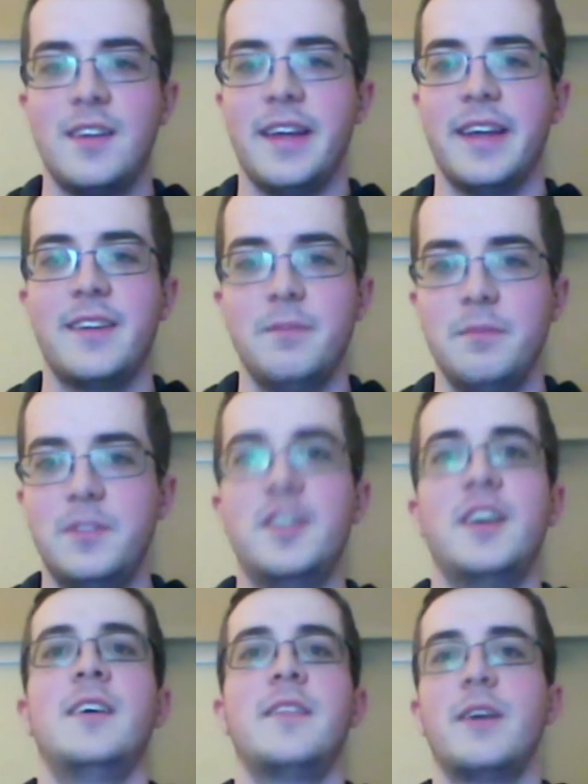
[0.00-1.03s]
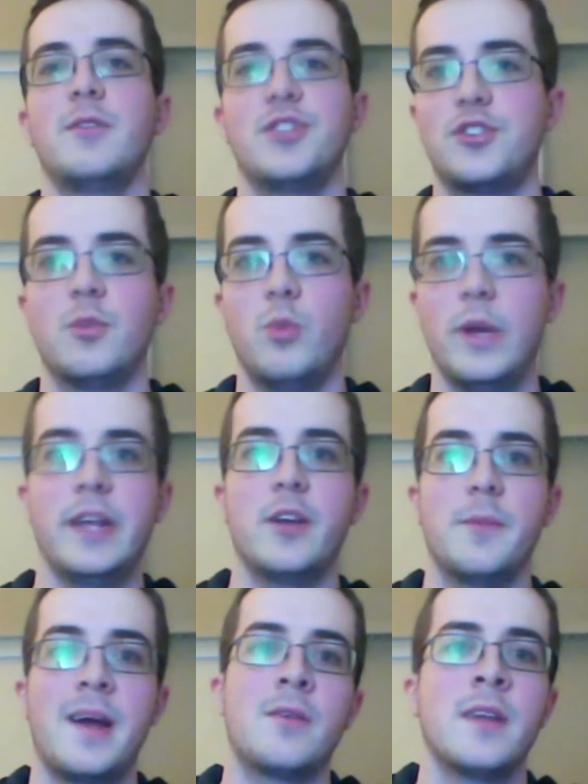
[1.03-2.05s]
like, duh, that was just a really
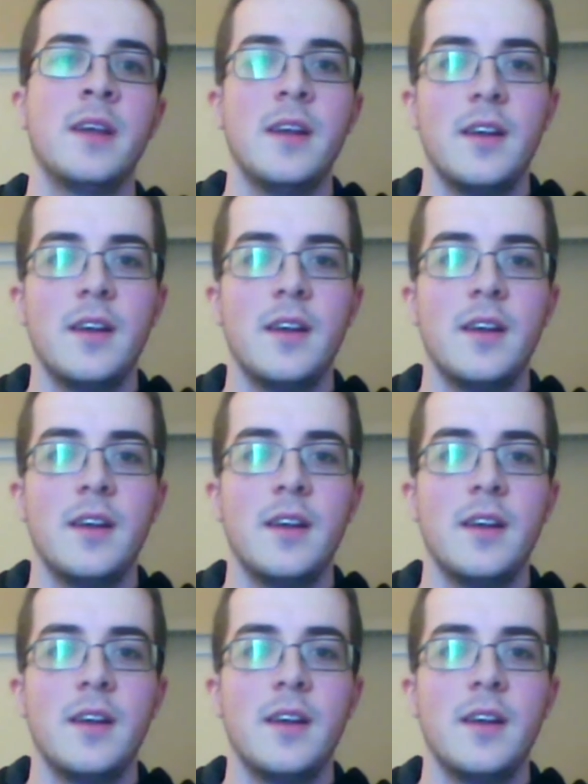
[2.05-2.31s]
good bout.